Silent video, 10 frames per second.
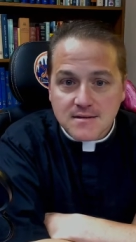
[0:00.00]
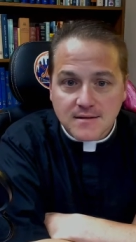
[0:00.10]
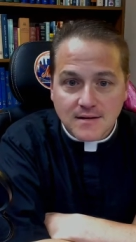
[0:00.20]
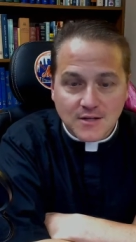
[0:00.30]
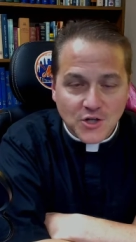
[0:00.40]

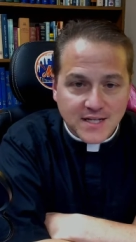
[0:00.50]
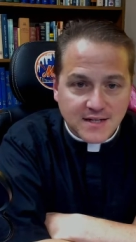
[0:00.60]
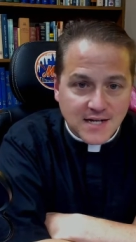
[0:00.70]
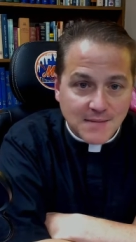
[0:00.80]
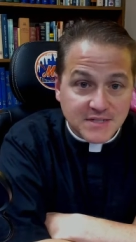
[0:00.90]
uh, look at the
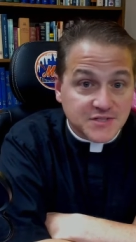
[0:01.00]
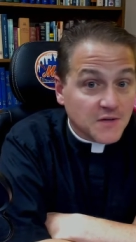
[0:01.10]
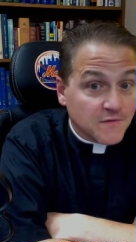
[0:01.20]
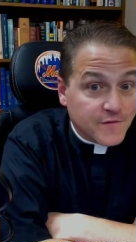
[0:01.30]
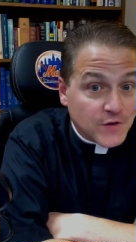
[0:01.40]
comments
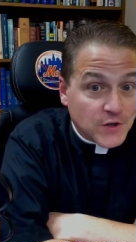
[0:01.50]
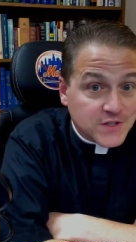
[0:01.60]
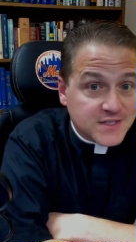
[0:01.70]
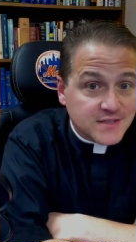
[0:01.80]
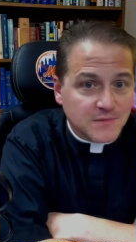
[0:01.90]

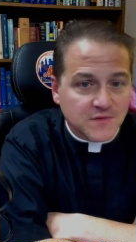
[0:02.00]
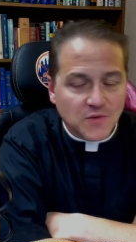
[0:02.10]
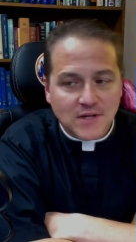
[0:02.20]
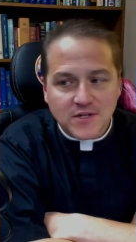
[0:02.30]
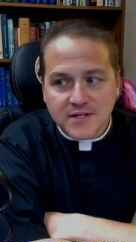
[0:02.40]
first before
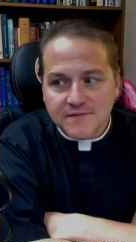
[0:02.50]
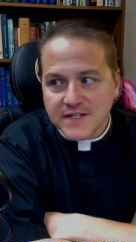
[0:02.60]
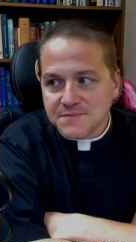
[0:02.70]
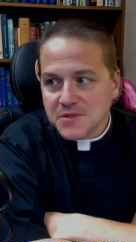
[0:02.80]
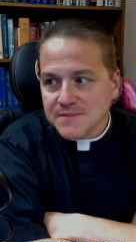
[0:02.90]
I look at
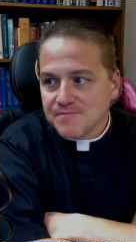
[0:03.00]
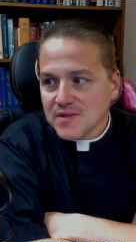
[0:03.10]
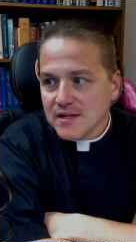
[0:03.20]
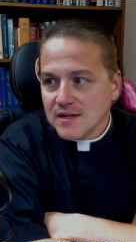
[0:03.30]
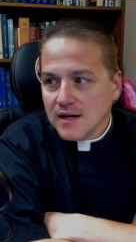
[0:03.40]
Facebook.
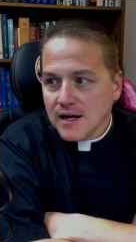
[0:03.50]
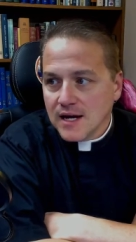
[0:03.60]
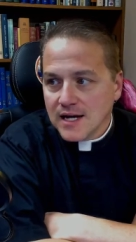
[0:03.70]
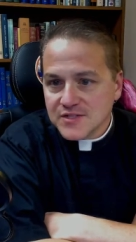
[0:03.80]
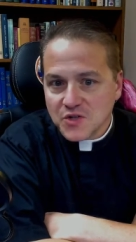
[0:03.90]

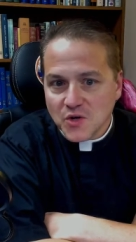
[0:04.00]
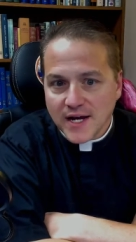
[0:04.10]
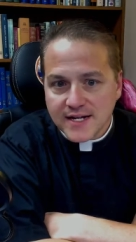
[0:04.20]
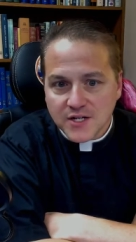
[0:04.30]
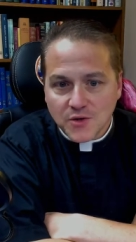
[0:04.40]
Uh, so go ahead
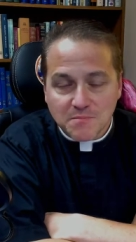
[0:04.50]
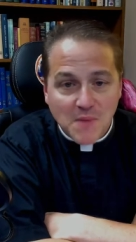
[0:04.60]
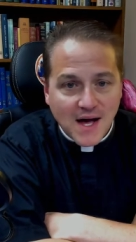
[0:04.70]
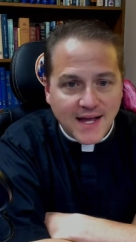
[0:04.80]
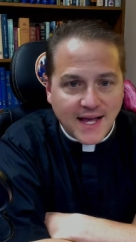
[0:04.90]
and go to
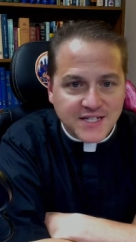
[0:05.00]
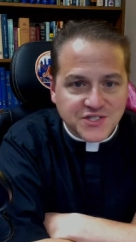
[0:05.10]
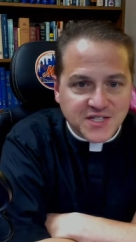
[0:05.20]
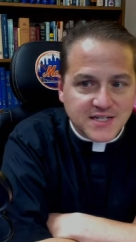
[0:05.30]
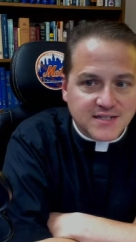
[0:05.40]

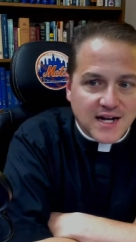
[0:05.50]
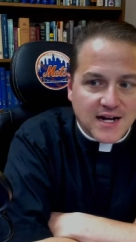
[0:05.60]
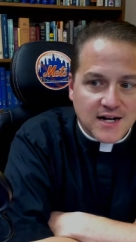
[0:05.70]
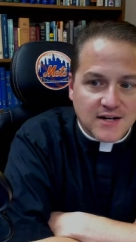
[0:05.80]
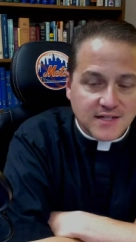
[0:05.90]

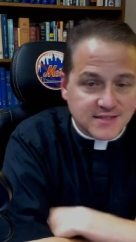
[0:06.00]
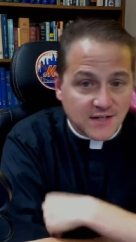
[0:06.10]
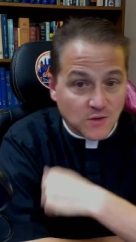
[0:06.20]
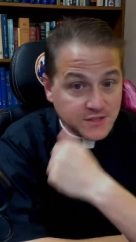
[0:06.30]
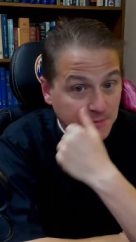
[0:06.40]

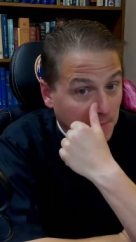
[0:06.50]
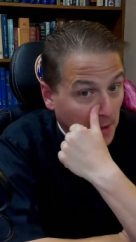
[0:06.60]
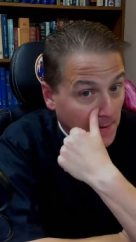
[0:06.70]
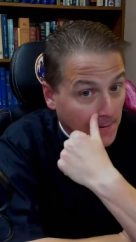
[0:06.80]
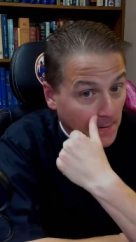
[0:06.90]
myht.higherthings.org
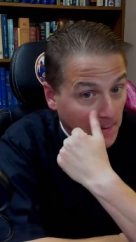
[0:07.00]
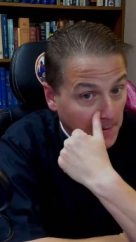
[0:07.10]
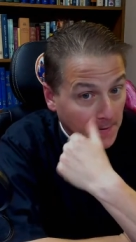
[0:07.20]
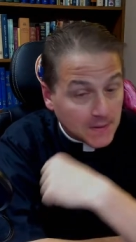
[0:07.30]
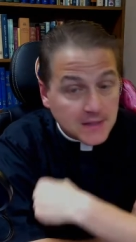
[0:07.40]
tomorrow.
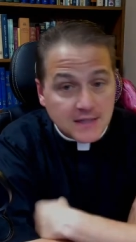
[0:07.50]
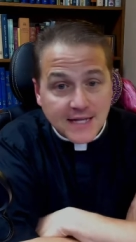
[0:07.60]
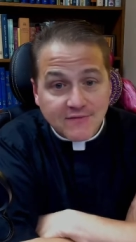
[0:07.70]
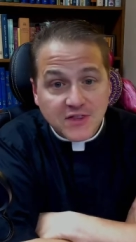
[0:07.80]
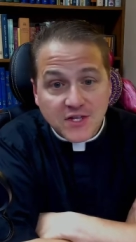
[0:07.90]

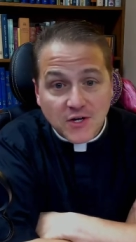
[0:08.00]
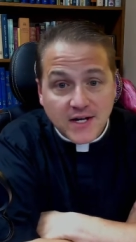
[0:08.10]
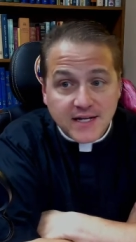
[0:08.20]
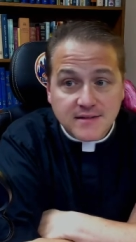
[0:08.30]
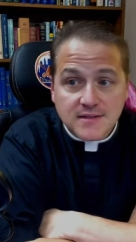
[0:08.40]

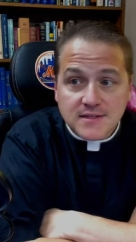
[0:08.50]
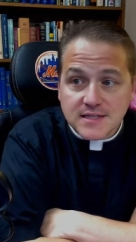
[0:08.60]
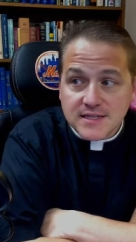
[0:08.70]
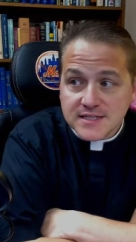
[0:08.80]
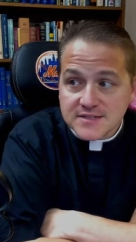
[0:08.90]
11:30
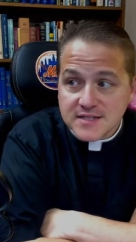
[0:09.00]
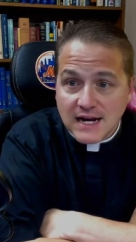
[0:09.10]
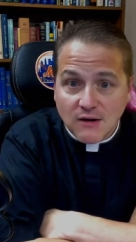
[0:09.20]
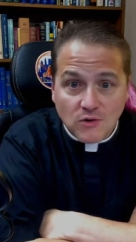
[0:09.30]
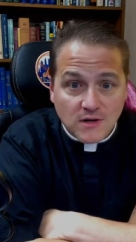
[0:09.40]
is
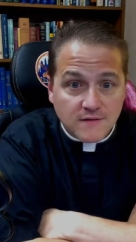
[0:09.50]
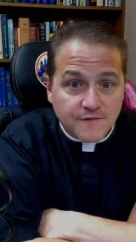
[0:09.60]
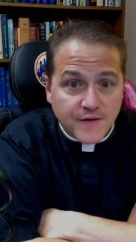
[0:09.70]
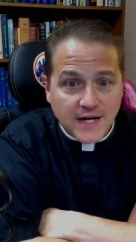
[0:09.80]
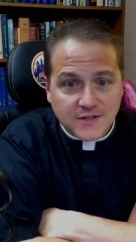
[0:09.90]
our
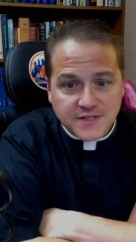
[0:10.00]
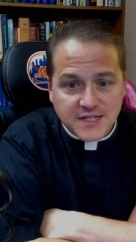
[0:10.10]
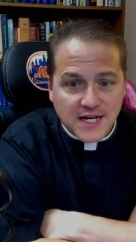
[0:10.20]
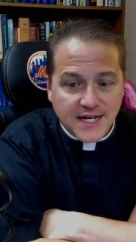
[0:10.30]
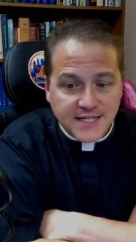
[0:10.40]

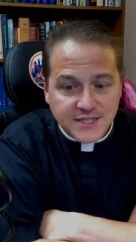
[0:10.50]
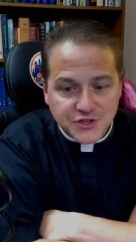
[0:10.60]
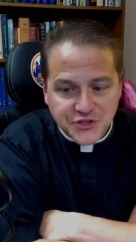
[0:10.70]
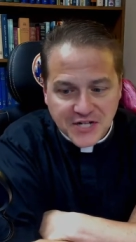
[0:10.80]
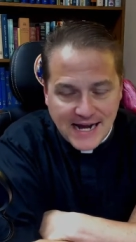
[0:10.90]
fireside
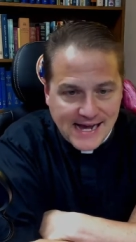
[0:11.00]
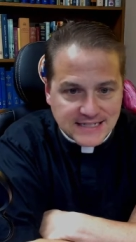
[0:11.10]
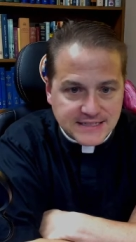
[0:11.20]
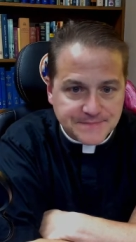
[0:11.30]
chat.